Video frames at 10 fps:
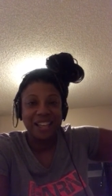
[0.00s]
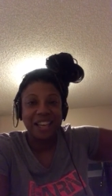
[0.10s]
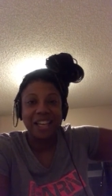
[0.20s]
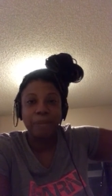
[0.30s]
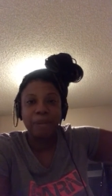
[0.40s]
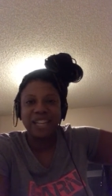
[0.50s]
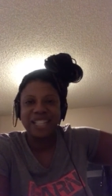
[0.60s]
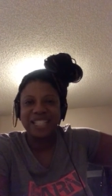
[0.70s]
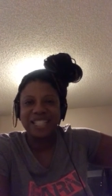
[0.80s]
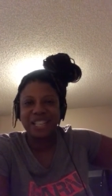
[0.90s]
And he began
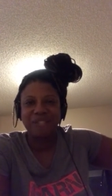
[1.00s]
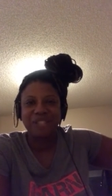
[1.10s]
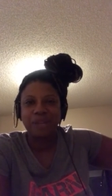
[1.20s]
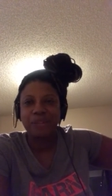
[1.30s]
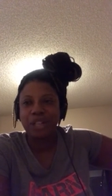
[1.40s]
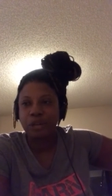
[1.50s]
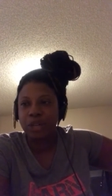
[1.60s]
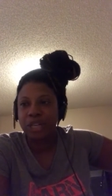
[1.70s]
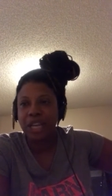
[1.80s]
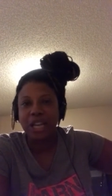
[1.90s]
to see himself clear
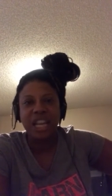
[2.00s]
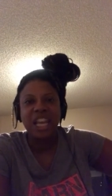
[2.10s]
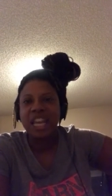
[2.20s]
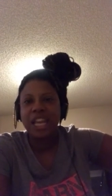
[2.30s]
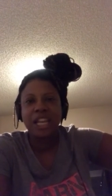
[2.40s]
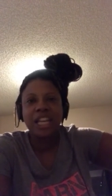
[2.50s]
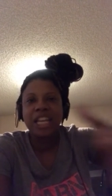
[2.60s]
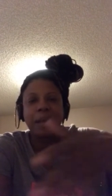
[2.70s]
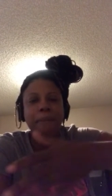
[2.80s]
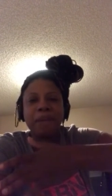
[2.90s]
again. And he
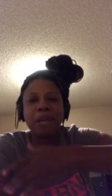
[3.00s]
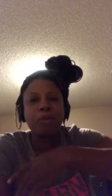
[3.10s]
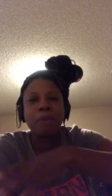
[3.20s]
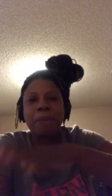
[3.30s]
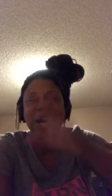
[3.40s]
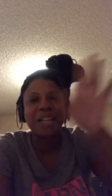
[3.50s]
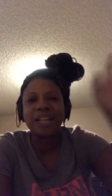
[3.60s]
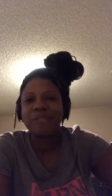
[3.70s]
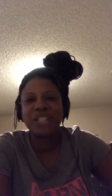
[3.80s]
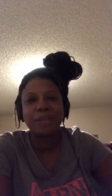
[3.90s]
kept being reminded
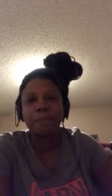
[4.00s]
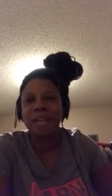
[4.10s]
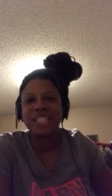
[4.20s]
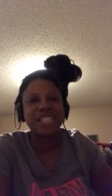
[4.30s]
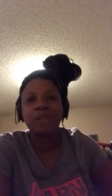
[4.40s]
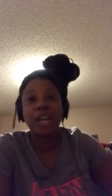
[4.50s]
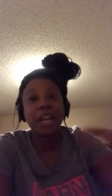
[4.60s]
of his blessings that